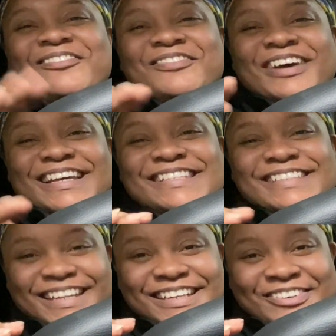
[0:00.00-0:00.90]
but
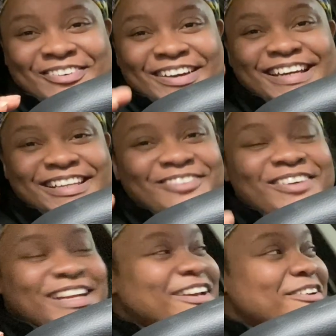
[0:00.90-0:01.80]
instead of doing either one
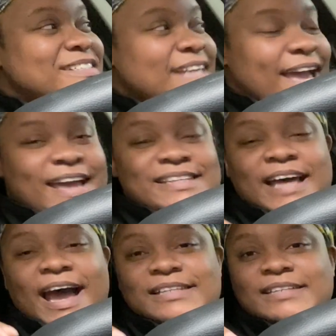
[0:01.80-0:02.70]
of those tasks,
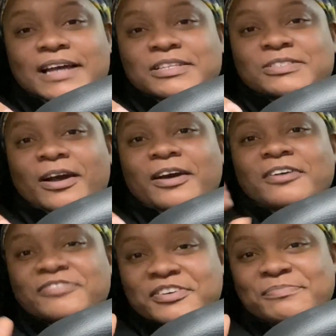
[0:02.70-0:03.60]
I decided to start a
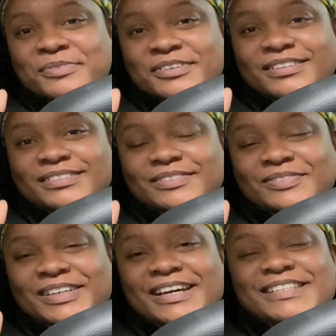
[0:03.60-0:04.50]
fifth book
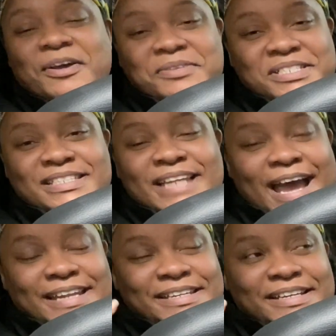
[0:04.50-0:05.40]
because there was just an
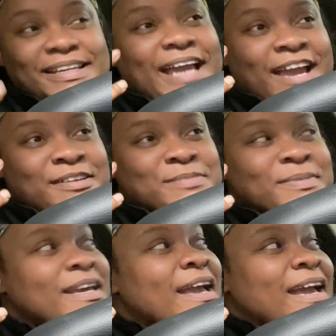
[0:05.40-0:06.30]
idea that came to
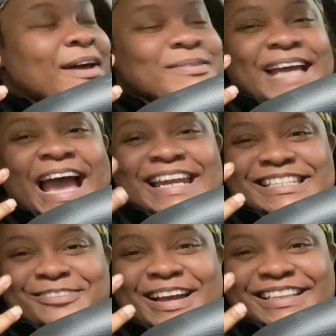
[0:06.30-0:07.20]
me and I was like, I need
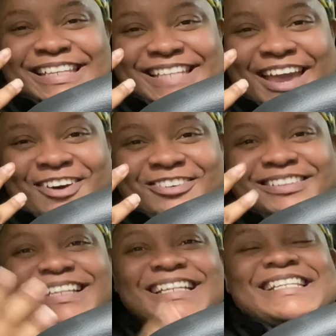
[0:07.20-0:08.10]
to write this out.
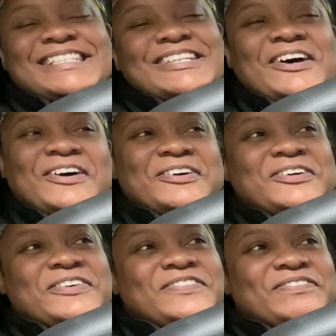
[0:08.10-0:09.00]

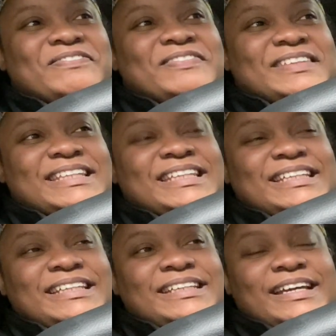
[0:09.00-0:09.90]
So
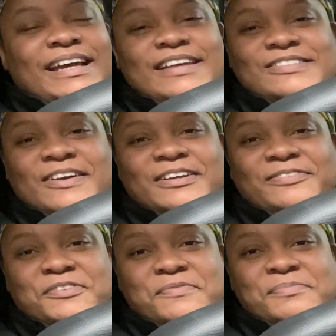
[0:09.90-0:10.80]
yeah, I started a
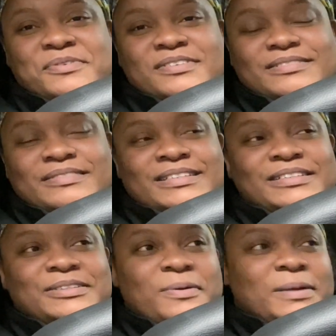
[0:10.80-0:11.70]
fifth book.
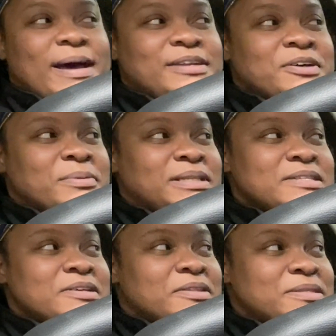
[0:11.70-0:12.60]
Knowing what am I doing with
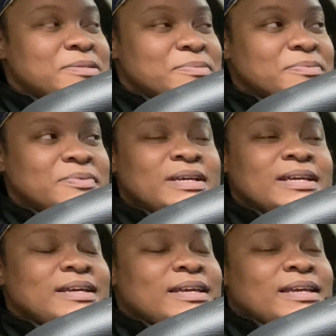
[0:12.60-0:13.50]
these other two?
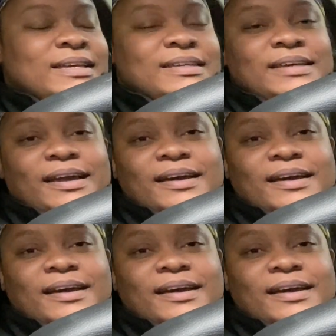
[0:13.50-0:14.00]
Yeah.